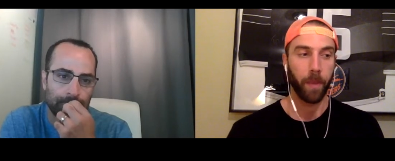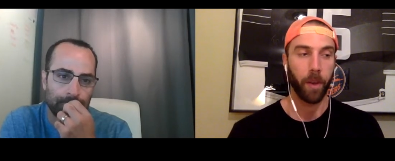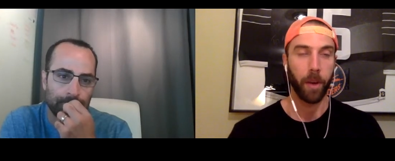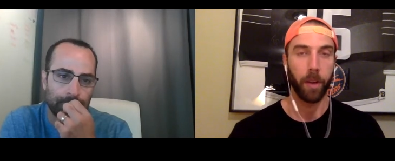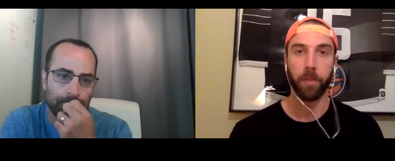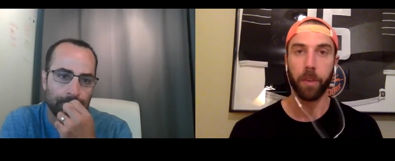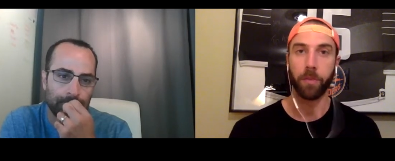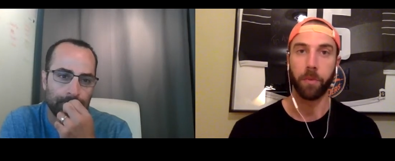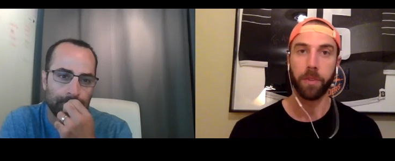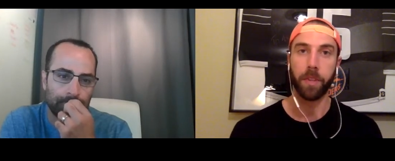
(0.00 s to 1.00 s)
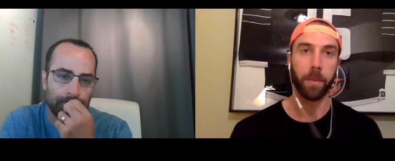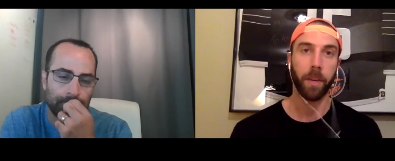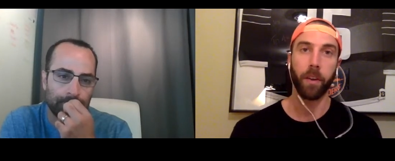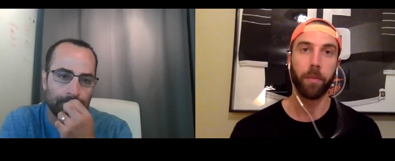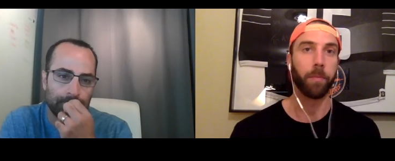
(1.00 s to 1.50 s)
Speaker 1: our interviews with something
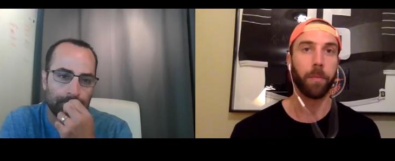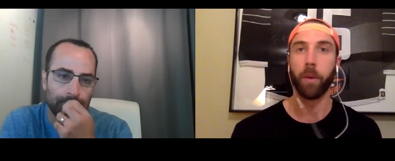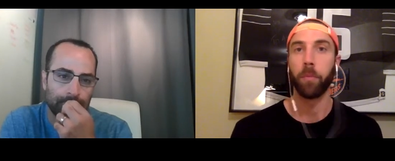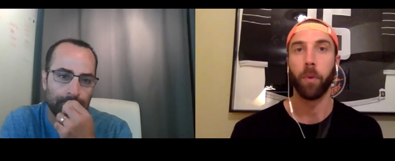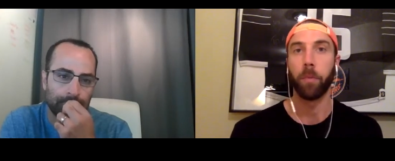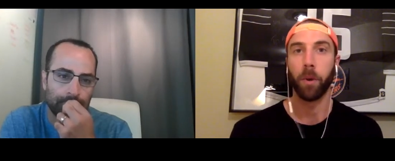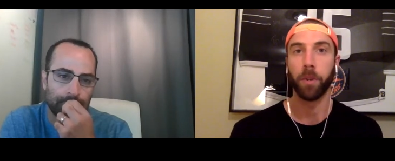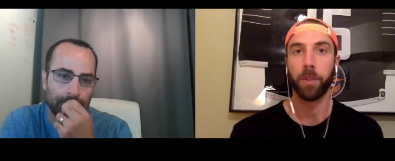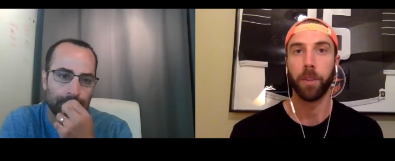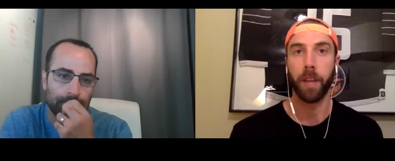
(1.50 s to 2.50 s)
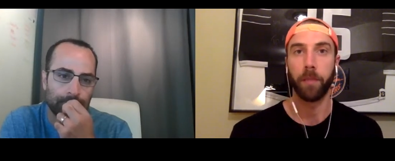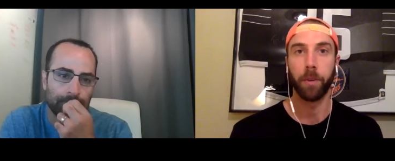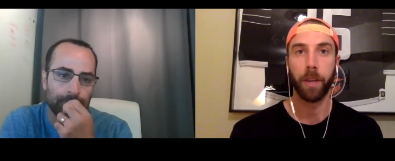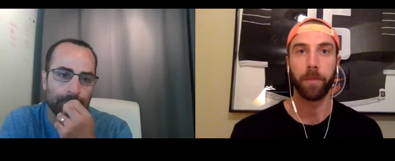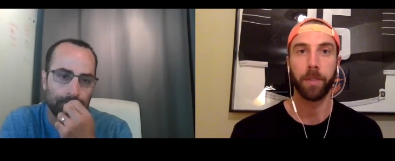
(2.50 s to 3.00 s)
on a you know more personal level,
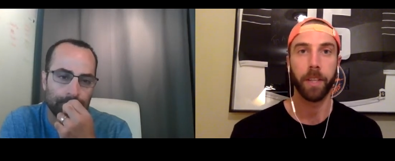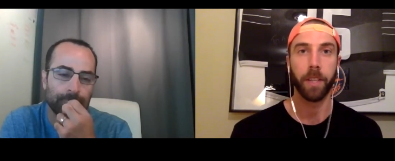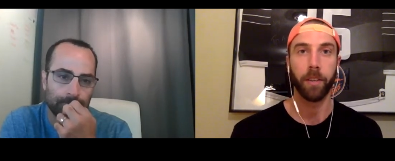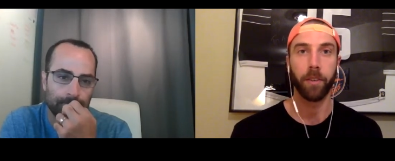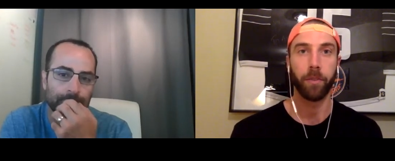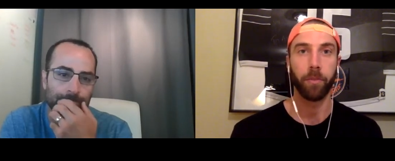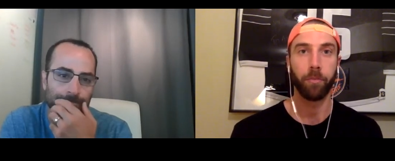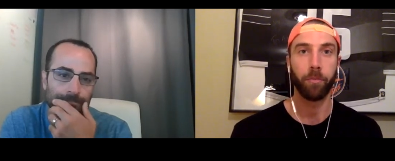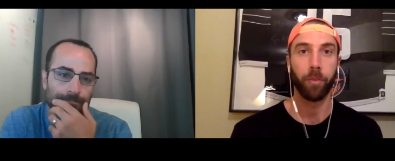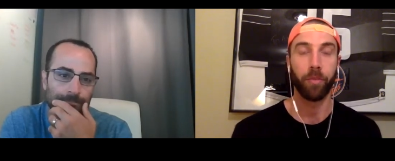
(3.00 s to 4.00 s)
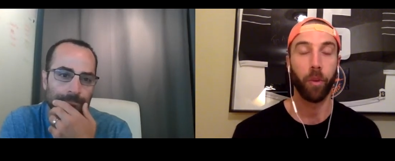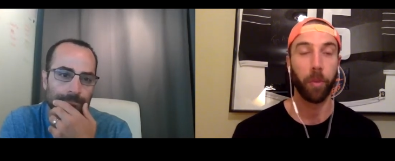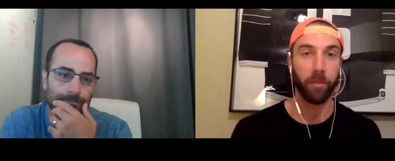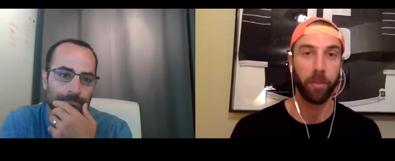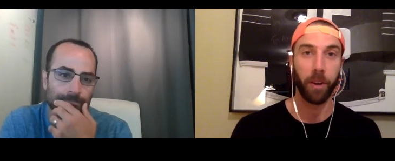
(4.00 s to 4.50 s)
and I've seen you perform
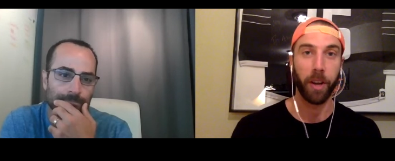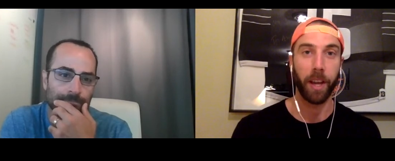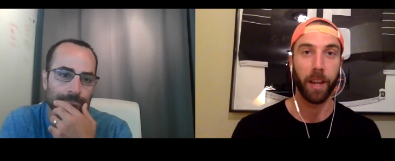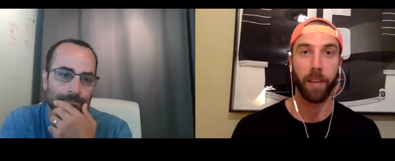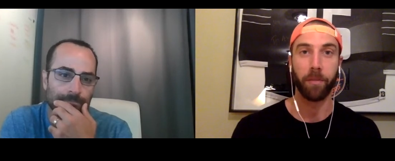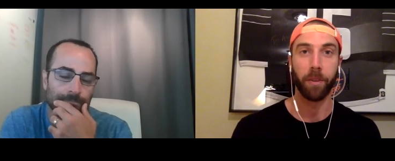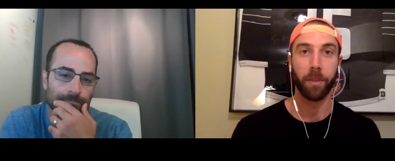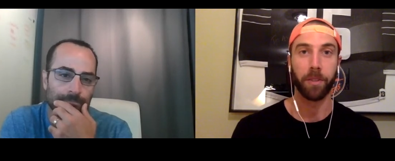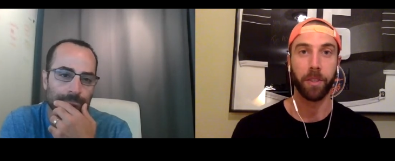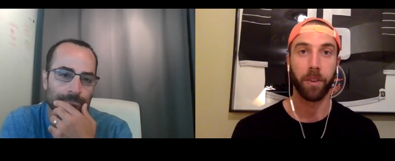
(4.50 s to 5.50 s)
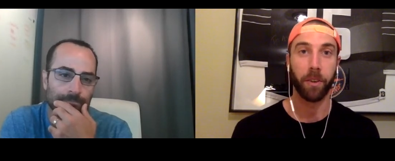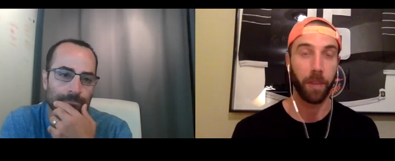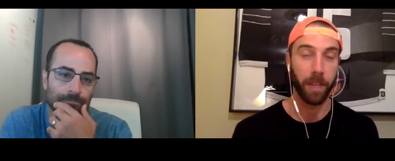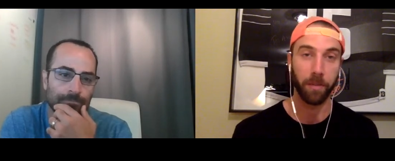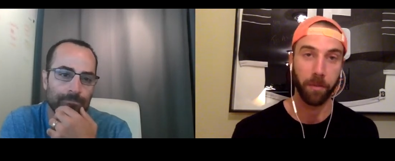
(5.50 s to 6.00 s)
at a very high level, seen you go to
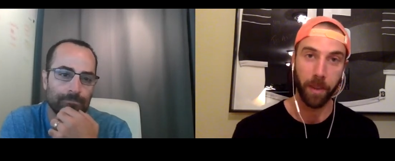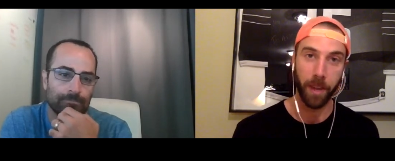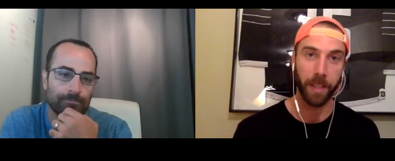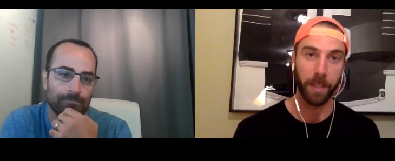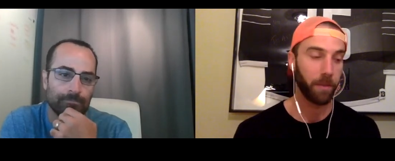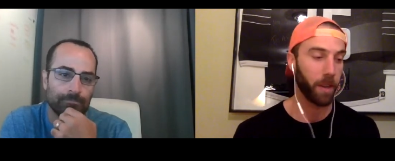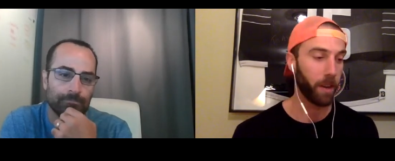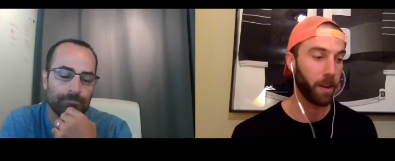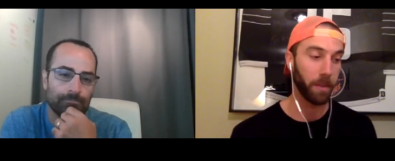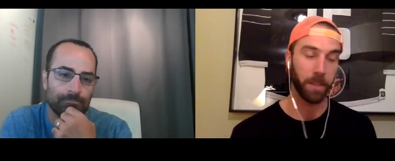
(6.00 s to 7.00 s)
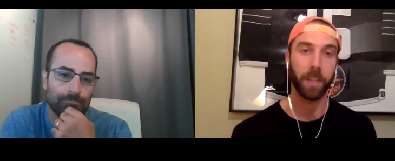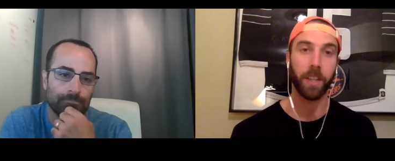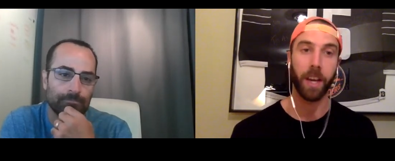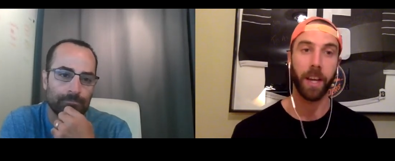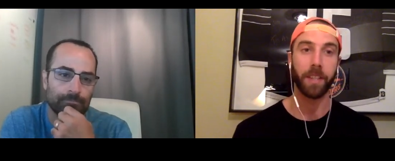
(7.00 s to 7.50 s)
lots of events. You've got obviously
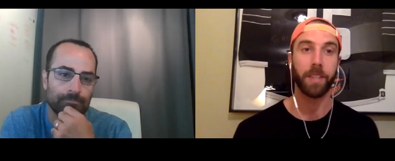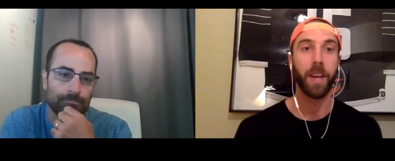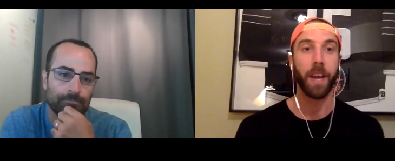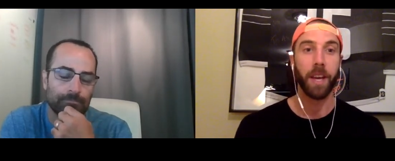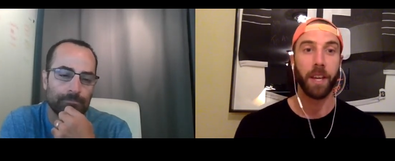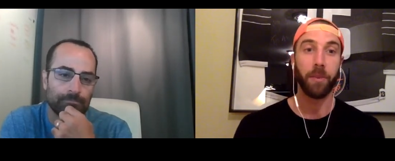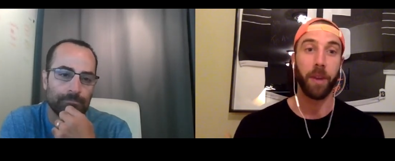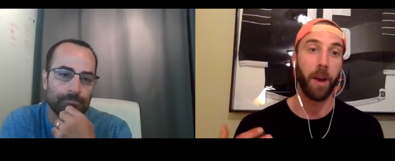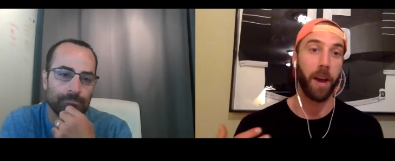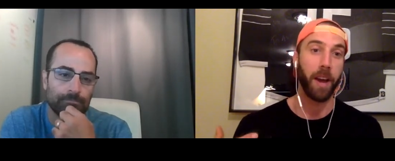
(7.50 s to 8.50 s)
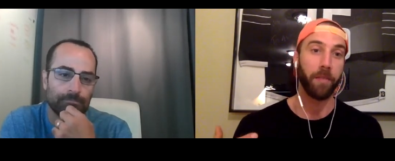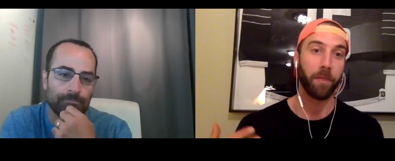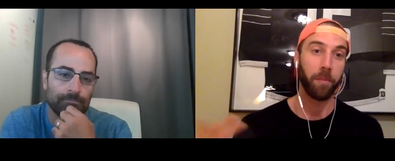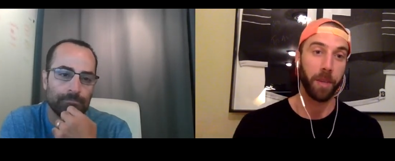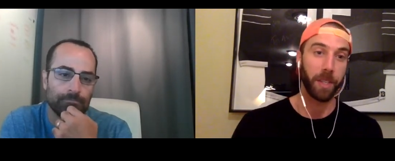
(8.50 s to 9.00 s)
clients. You now have
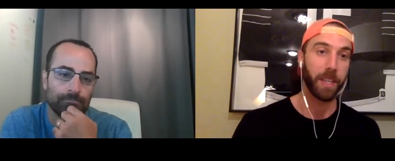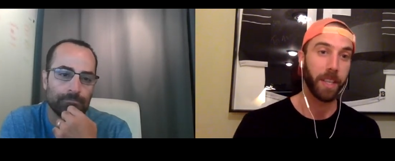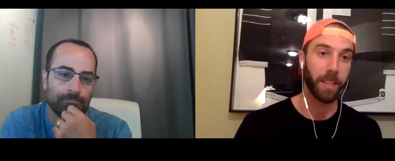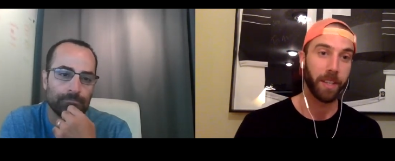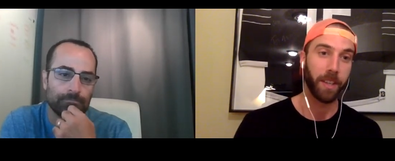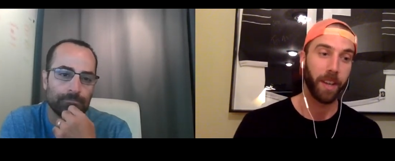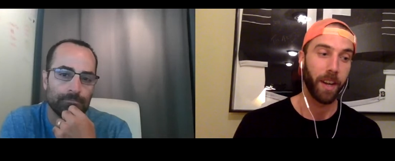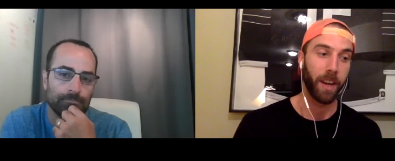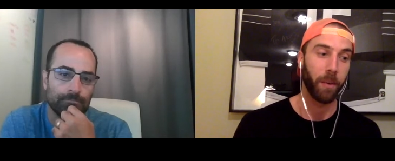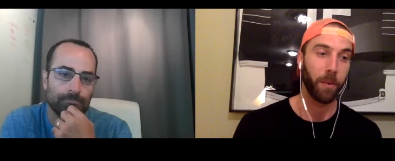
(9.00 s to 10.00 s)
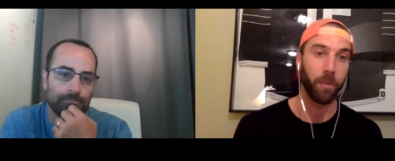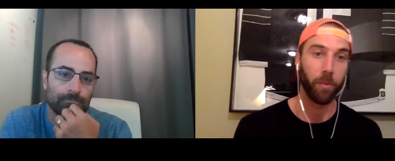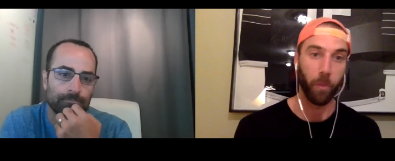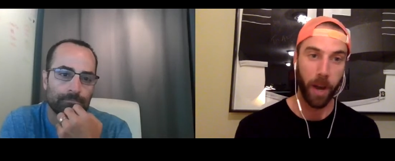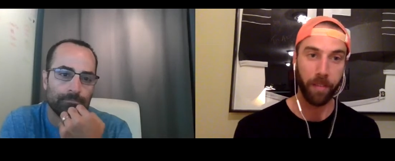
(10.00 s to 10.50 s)
a business uh, with your
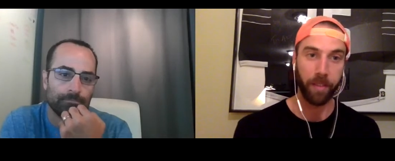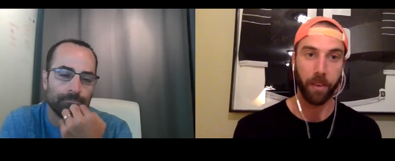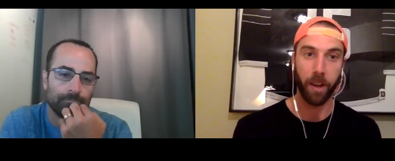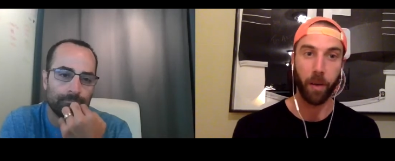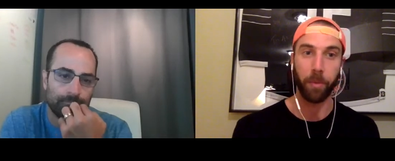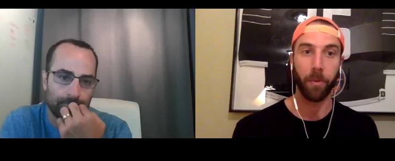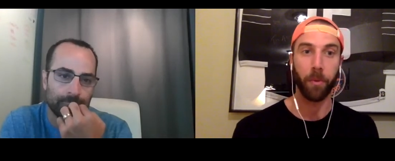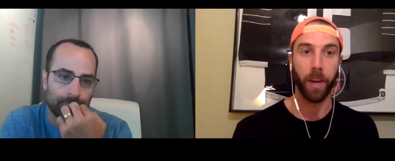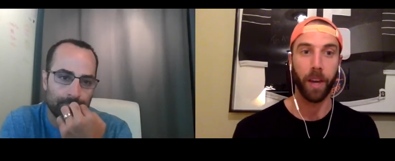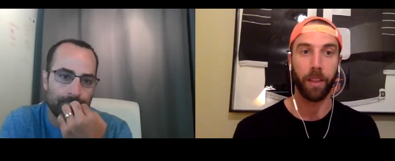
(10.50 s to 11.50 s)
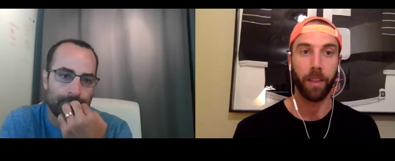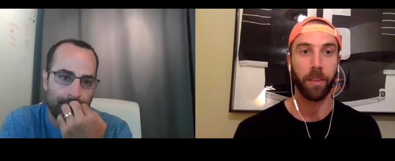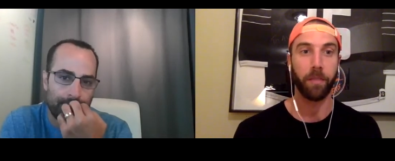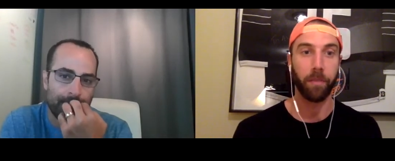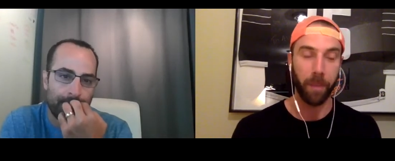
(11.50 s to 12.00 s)
wife that you're helping with.
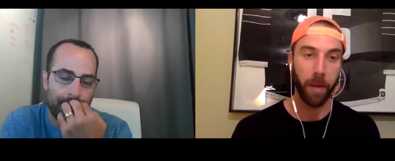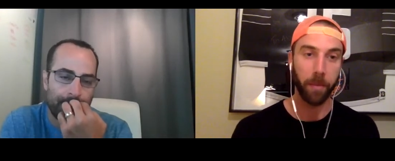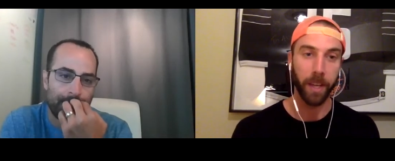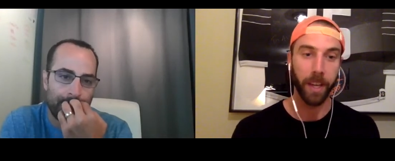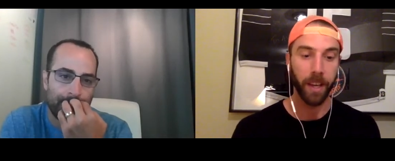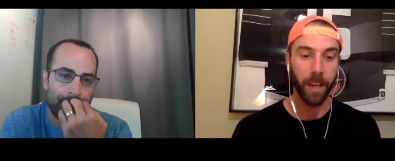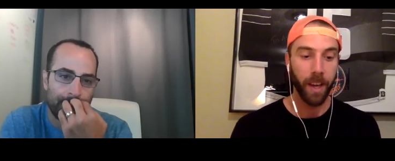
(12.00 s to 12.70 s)
You have a family.